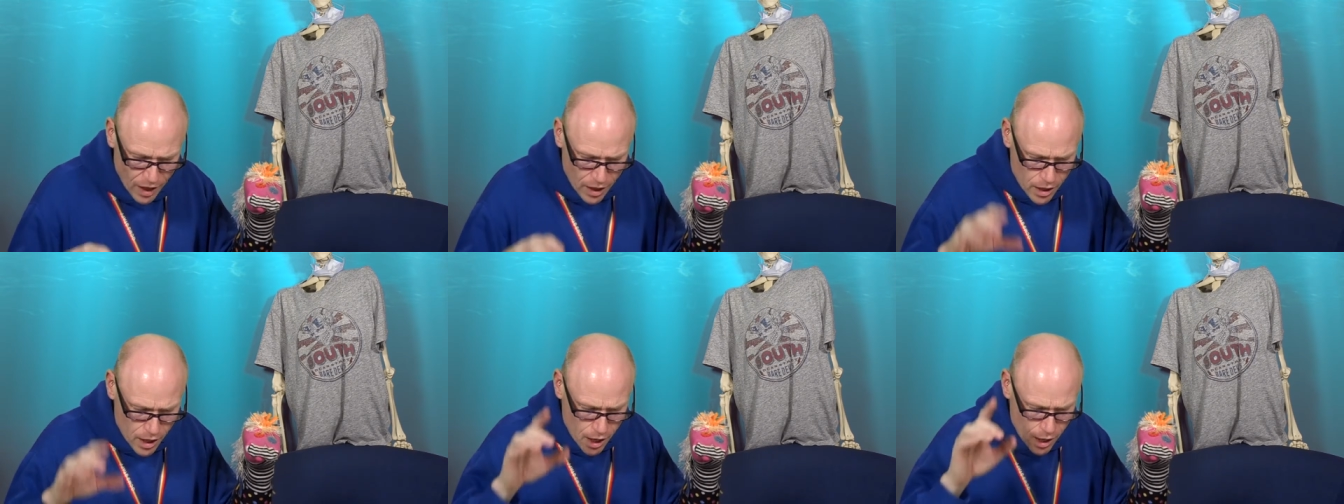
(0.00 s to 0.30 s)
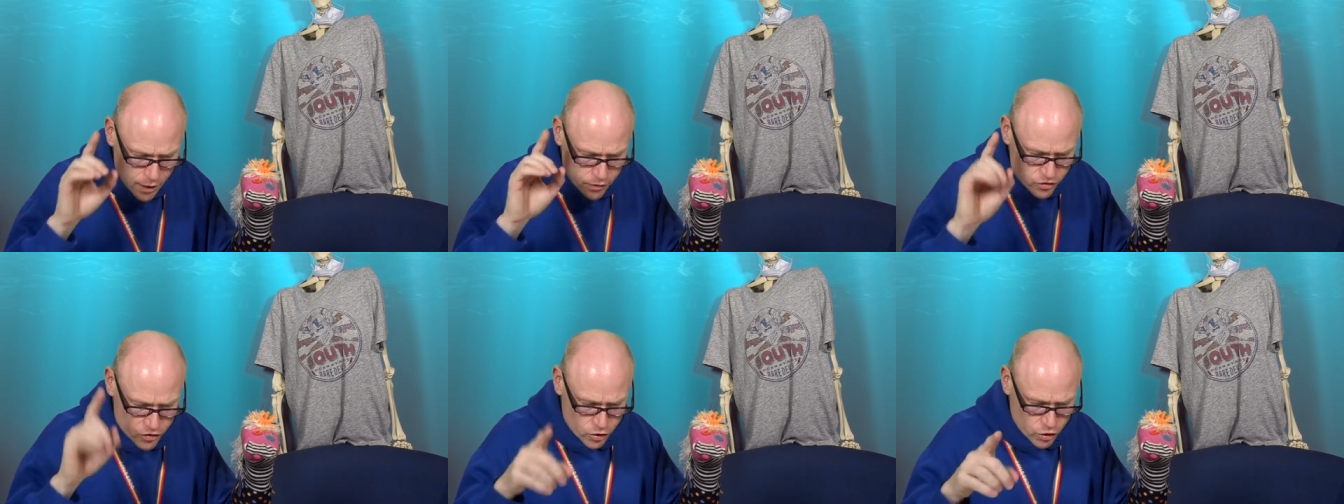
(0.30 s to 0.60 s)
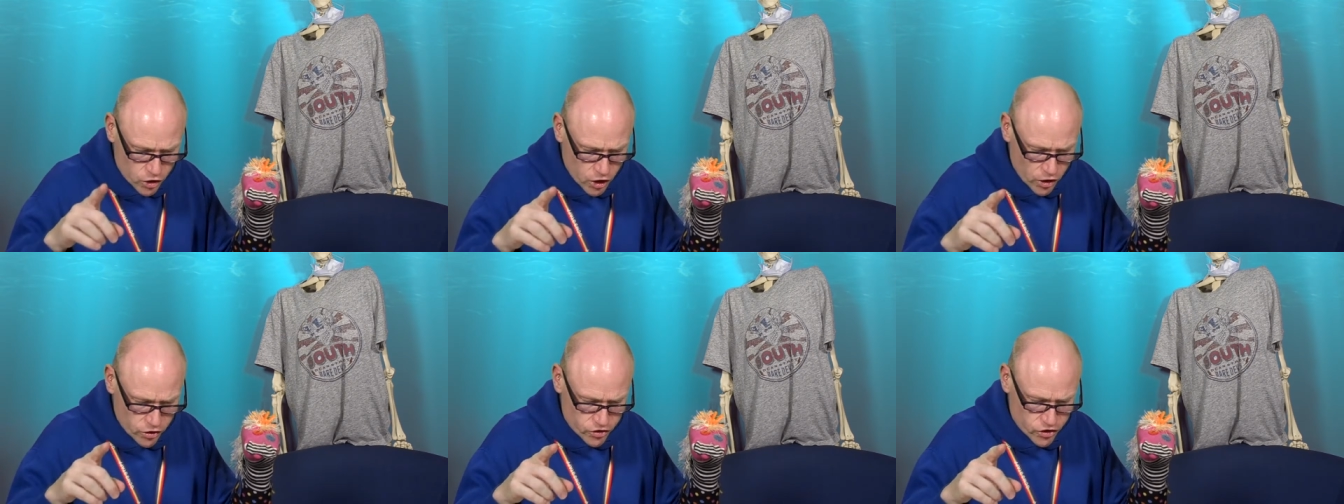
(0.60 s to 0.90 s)
Uh, so
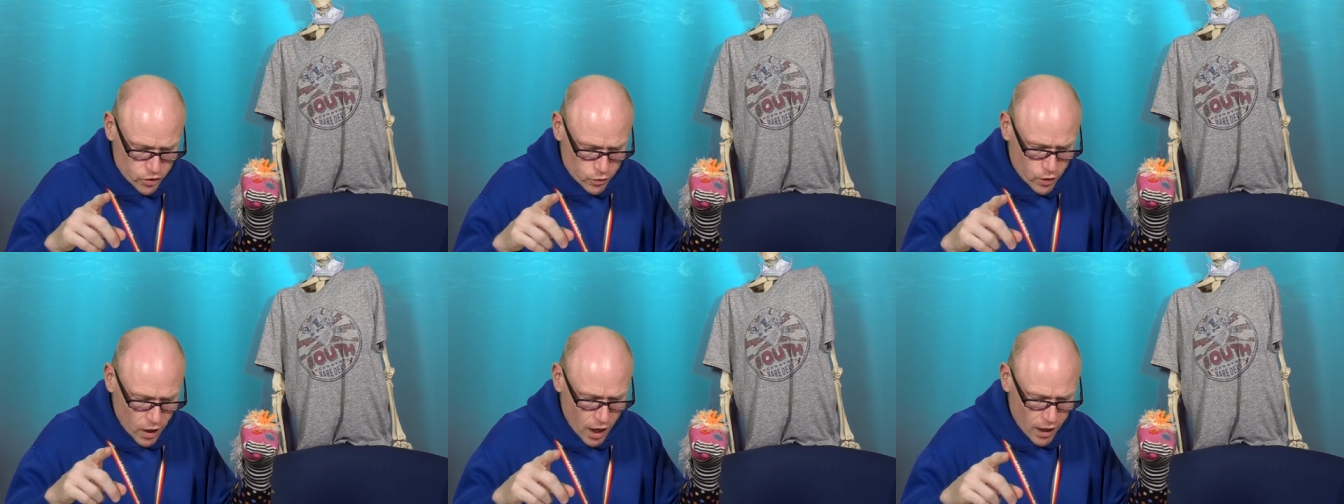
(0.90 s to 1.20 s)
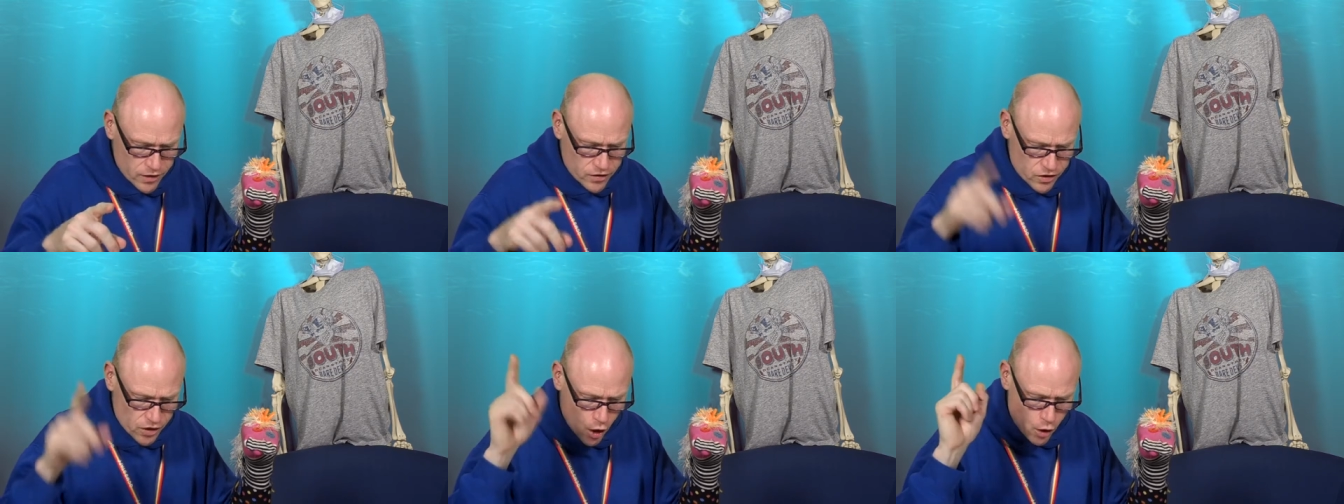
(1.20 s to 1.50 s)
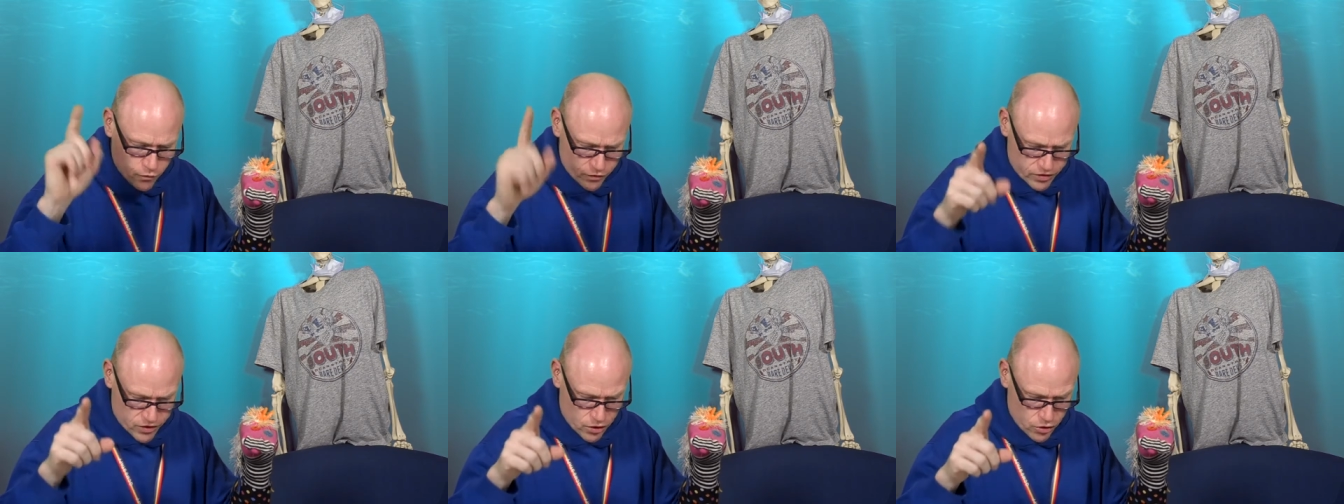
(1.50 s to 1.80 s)
good luck to you guys.
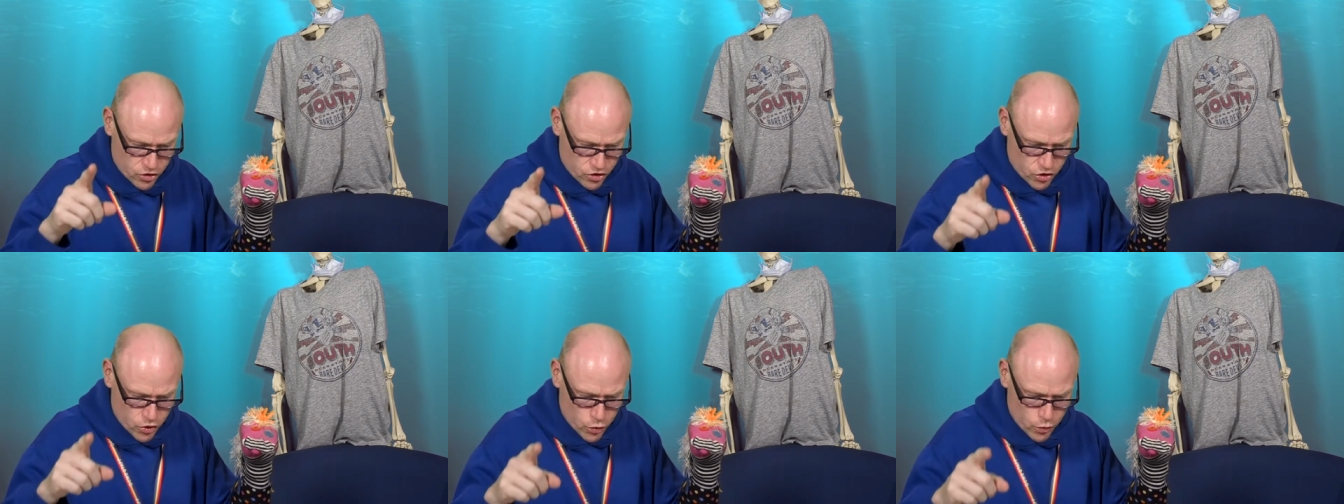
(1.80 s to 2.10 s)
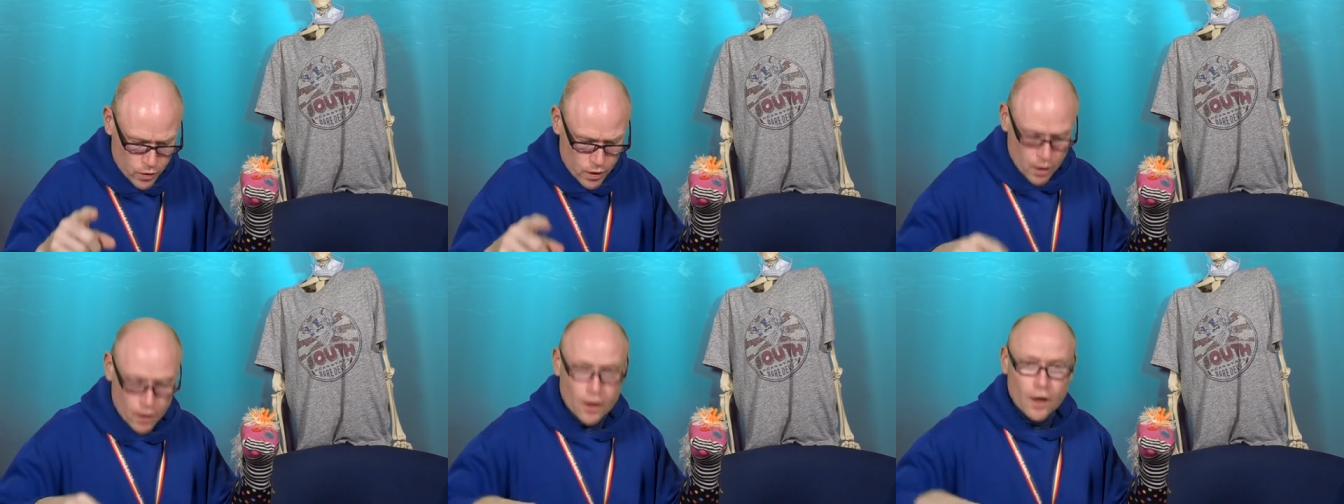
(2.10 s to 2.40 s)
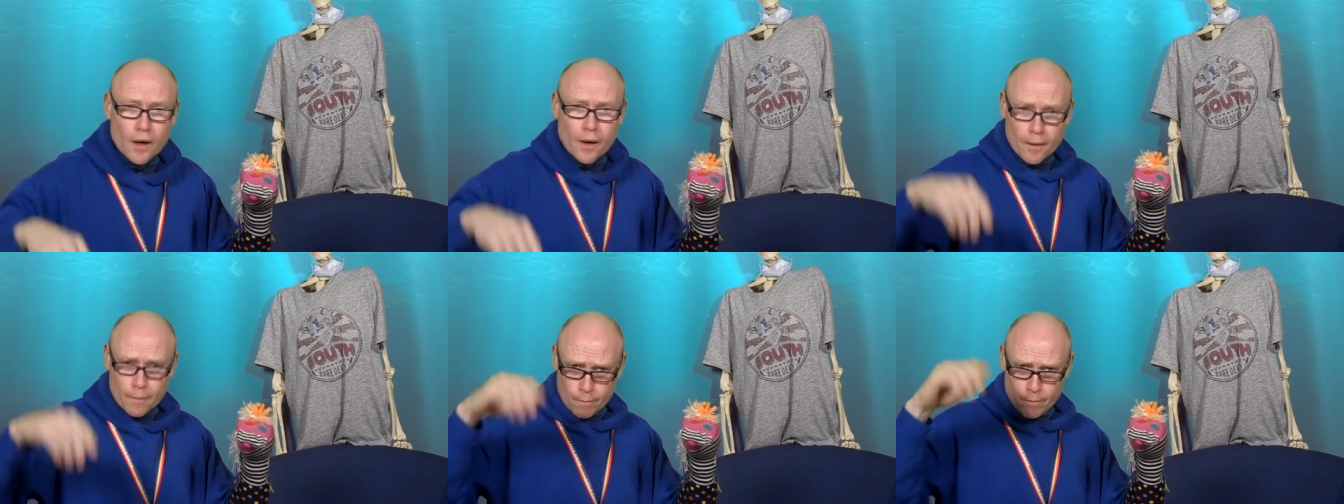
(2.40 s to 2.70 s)
Hope to see you soon.
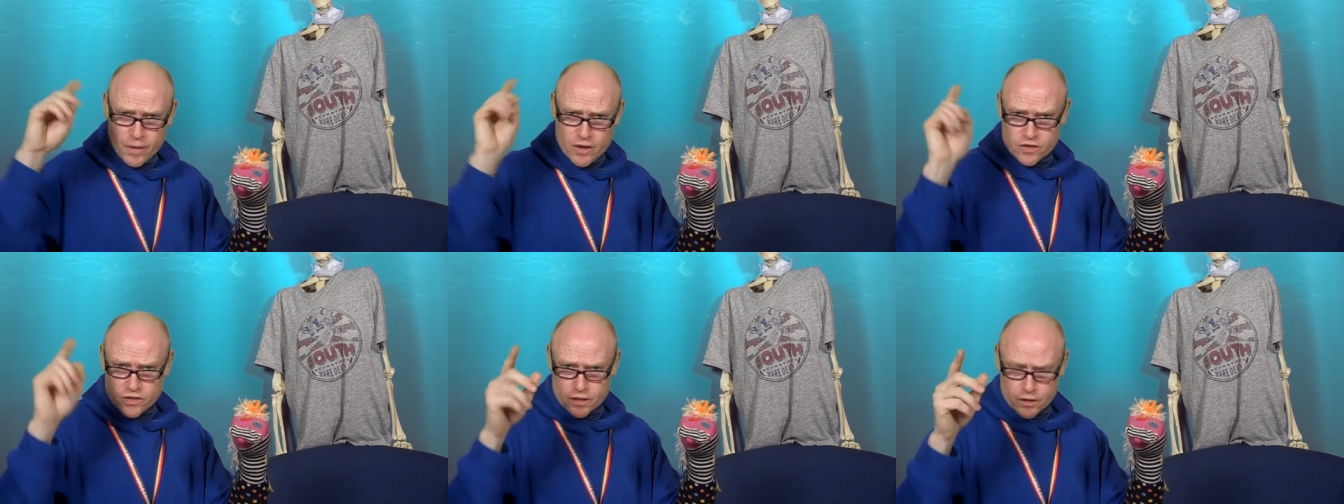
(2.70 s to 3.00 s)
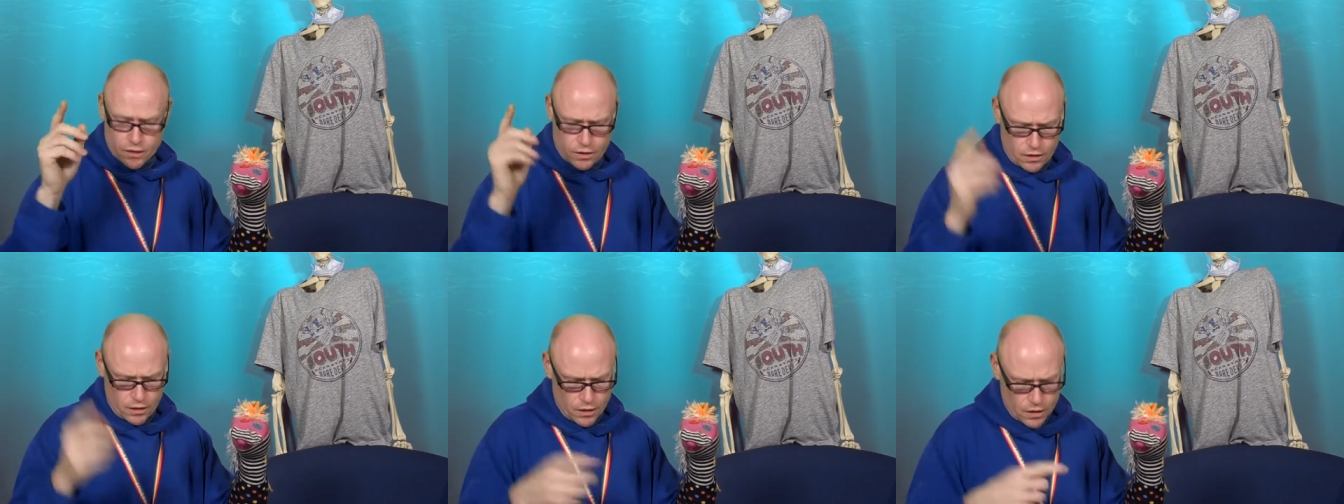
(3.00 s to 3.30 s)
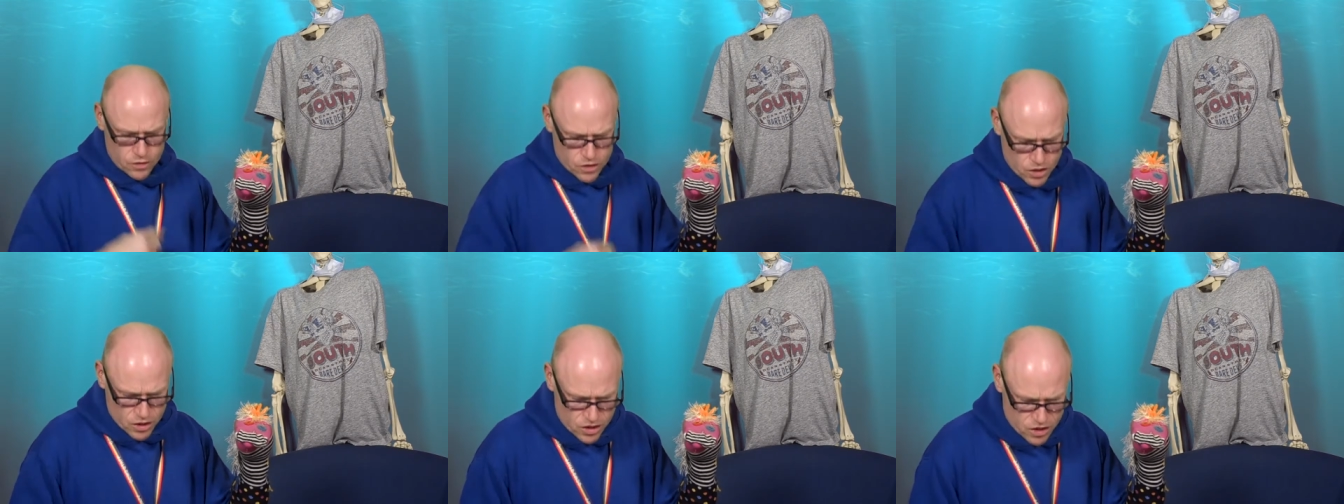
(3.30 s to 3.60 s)
Mr. Curtis